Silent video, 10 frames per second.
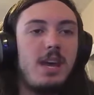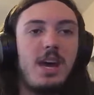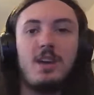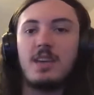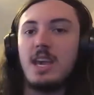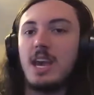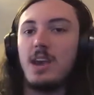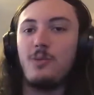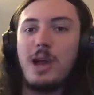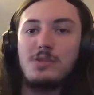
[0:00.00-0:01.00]
Hell
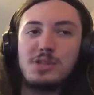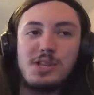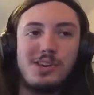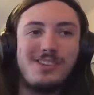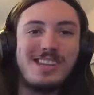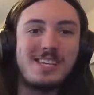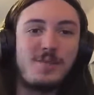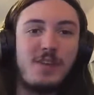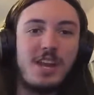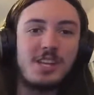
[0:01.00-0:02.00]
yeah, round two.
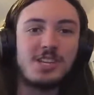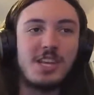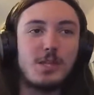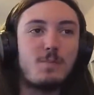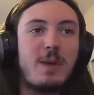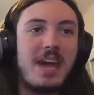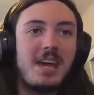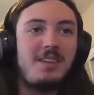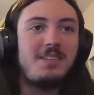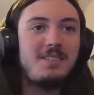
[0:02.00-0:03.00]
Let's finish this,
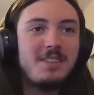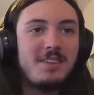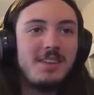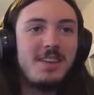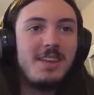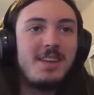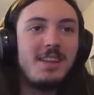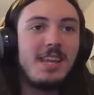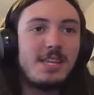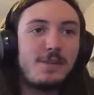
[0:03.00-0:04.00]
Ben.
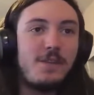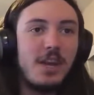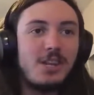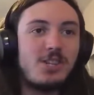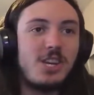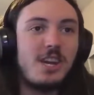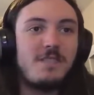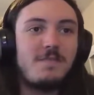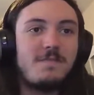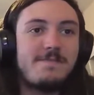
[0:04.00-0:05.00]
Let's finish it.